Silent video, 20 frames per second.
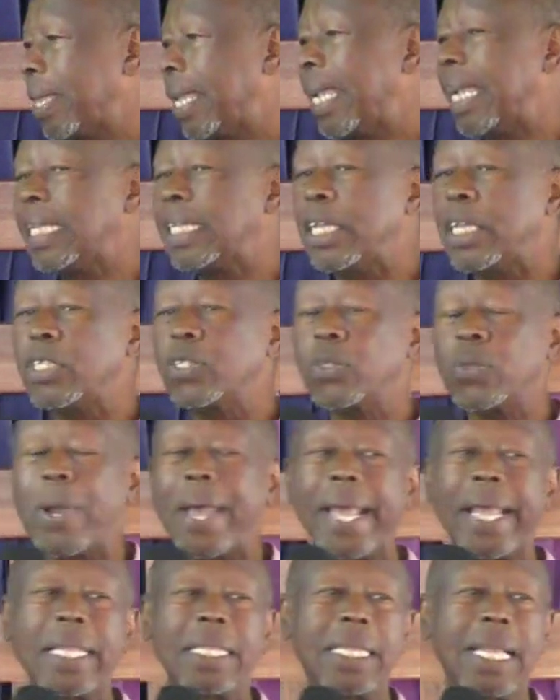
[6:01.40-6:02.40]
in
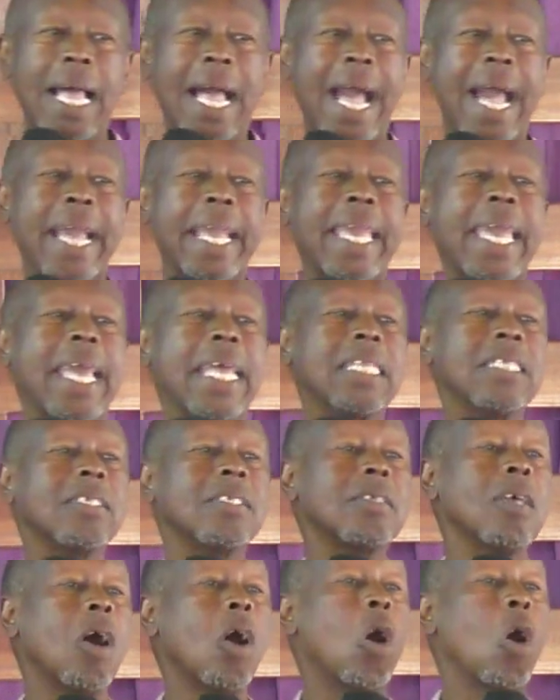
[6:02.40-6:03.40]
Israel
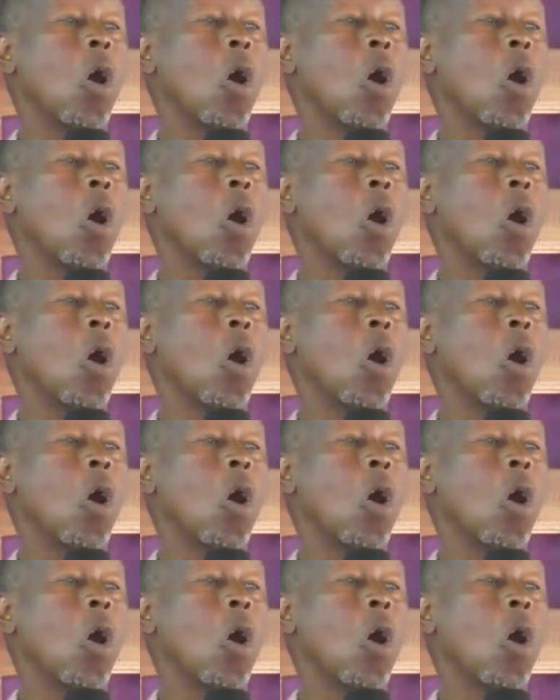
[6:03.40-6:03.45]
against